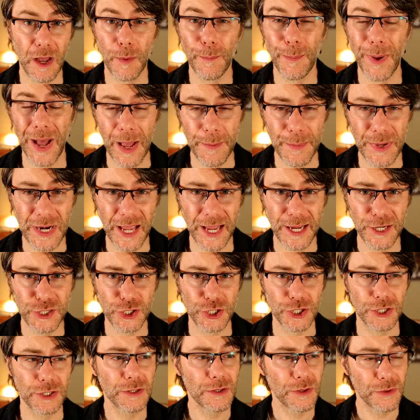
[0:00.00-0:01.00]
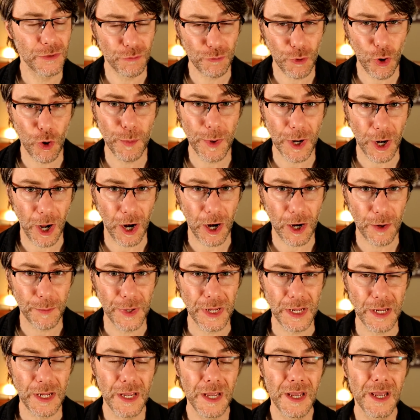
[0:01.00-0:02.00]
abomination, the Roman
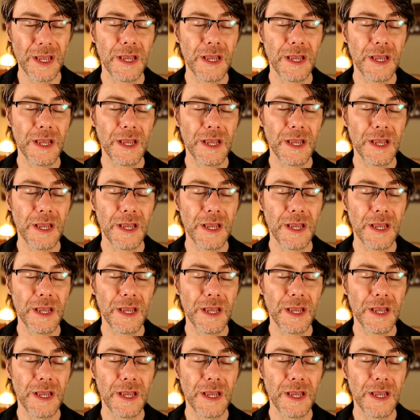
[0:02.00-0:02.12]
army,